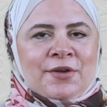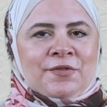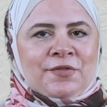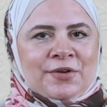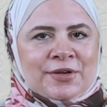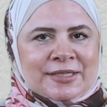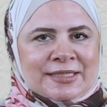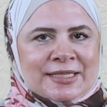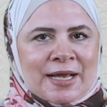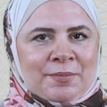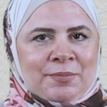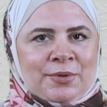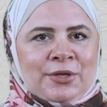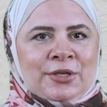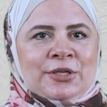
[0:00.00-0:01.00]
For
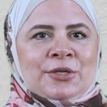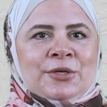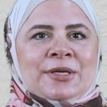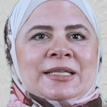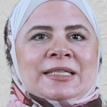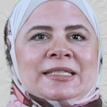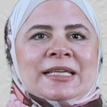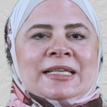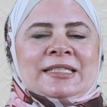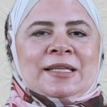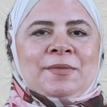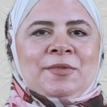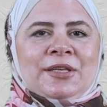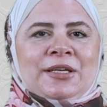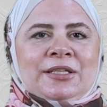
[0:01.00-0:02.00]
example, you can say
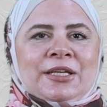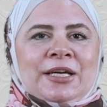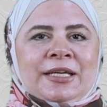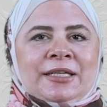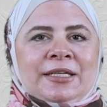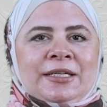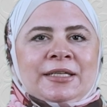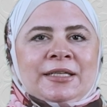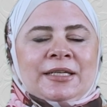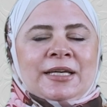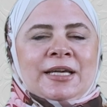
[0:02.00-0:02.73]
something like,